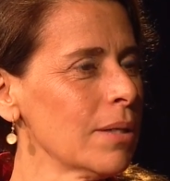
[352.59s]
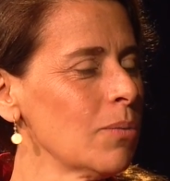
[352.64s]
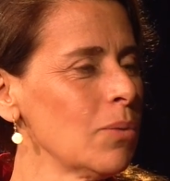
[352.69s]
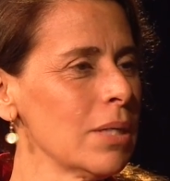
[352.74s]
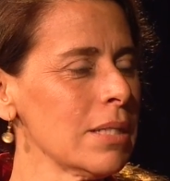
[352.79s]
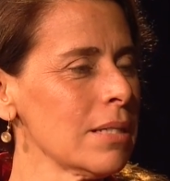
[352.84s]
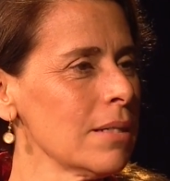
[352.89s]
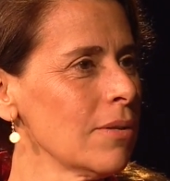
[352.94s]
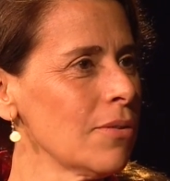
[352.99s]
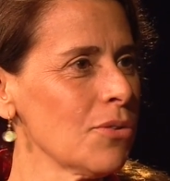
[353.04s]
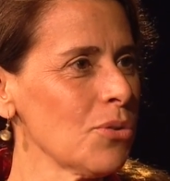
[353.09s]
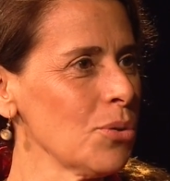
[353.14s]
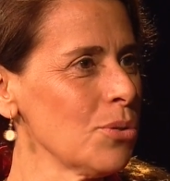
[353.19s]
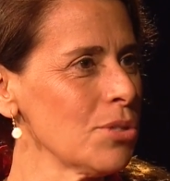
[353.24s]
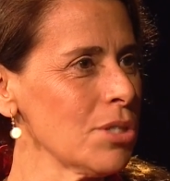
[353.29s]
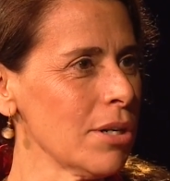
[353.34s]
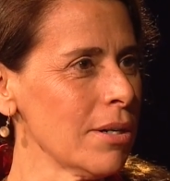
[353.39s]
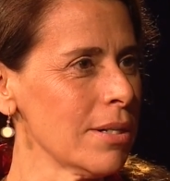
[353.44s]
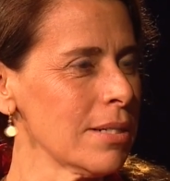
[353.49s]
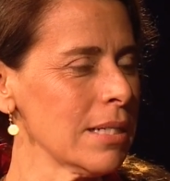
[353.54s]
It wasn't through
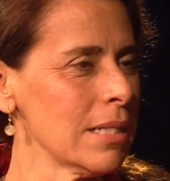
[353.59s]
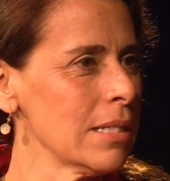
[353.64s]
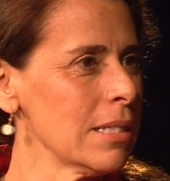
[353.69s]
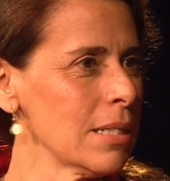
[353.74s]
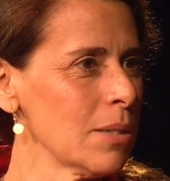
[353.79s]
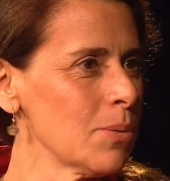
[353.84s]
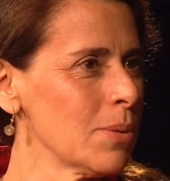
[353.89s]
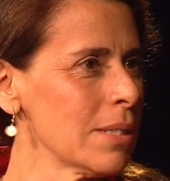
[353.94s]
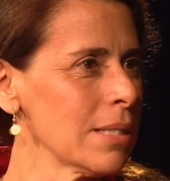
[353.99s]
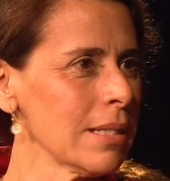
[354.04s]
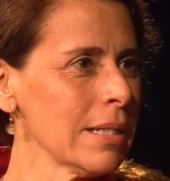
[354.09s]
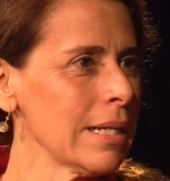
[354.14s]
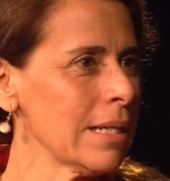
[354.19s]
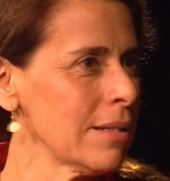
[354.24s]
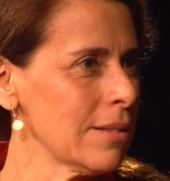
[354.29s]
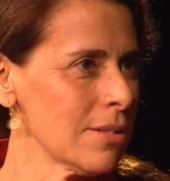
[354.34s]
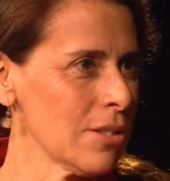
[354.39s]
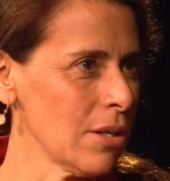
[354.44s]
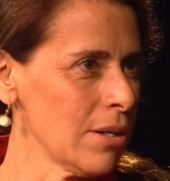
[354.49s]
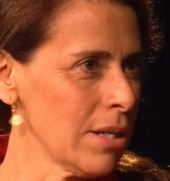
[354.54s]
tar sands. It was
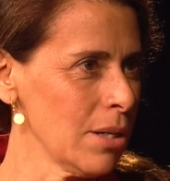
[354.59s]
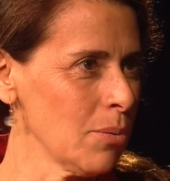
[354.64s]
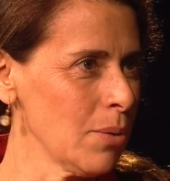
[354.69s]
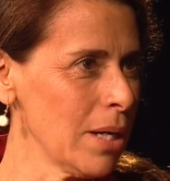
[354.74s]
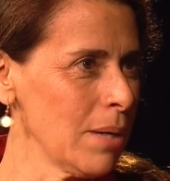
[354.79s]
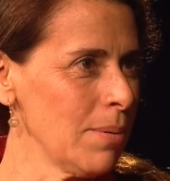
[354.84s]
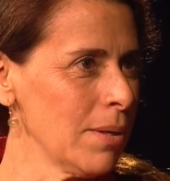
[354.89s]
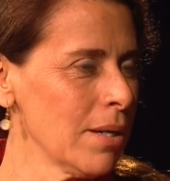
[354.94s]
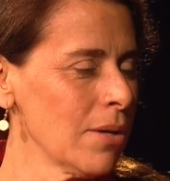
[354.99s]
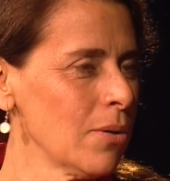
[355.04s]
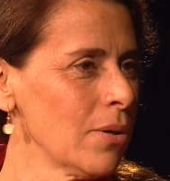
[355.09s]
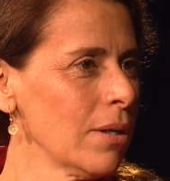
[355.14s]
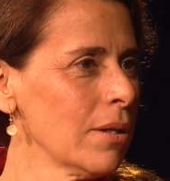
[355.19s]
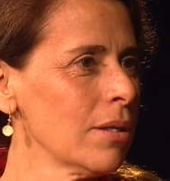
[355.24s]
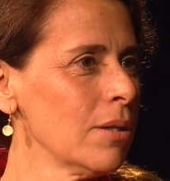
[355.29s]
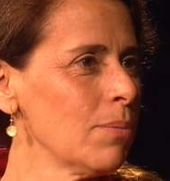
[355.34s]
like Saudi Arabian oil.